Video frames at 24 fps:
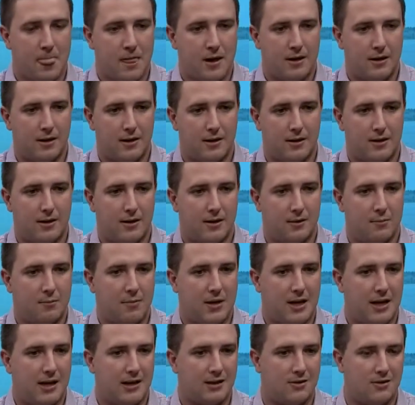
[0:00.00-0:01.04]
Um,
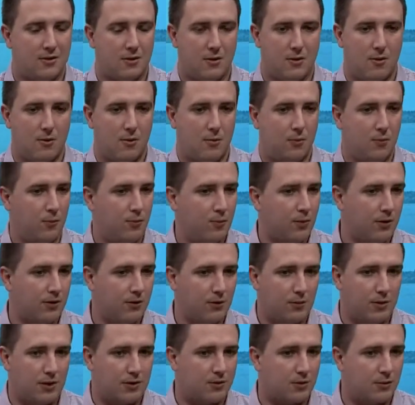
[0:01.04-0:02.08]
and so with the
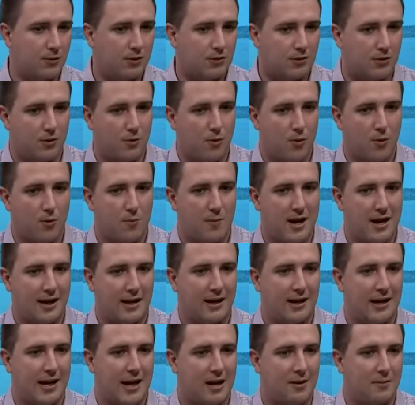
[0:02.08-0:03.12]
Russell Wilson Quarterback
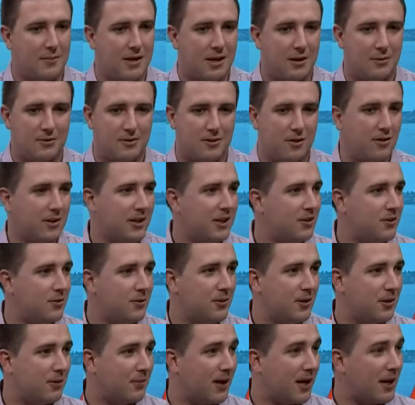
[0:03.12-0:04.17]
Academy, I was already
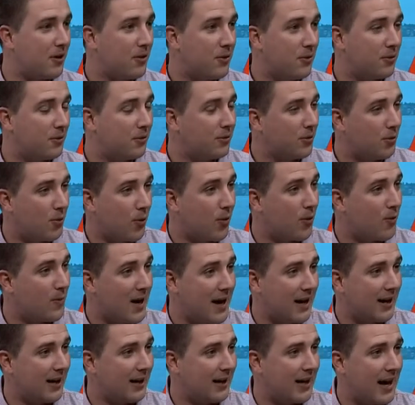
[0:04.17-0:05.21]
doing my own
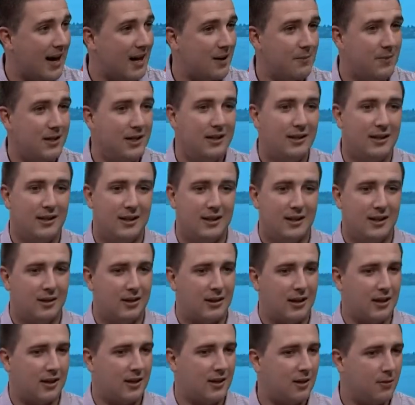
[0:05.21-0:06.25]
quarterback academy. Mm -hmm.
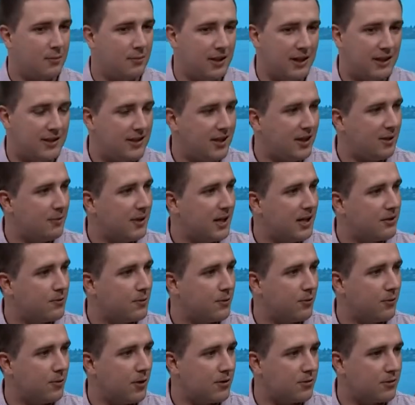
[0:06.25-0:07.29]
Ended up being teammates
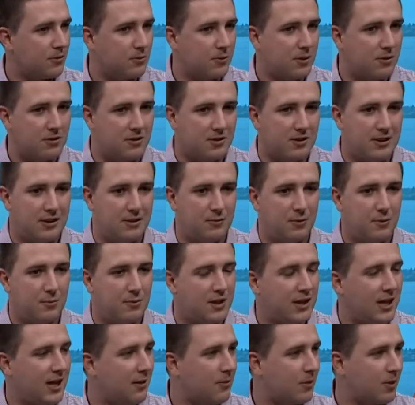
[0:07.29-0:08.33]
with Russell Wilson. We
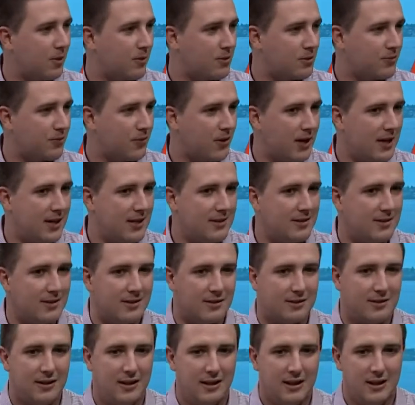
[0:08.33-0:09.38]
became close friends,
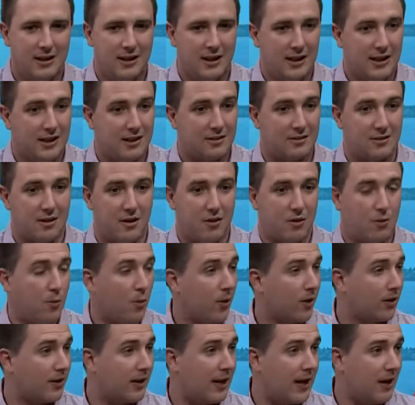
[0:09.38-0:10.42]
and he saw the
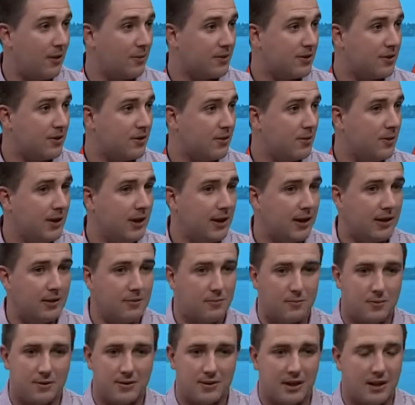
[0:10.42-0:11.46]
work that I was doing
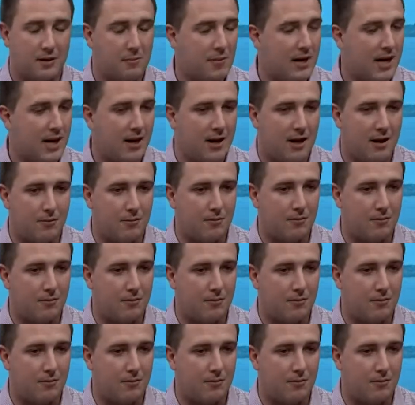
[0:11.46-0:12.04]
and was like, man, I,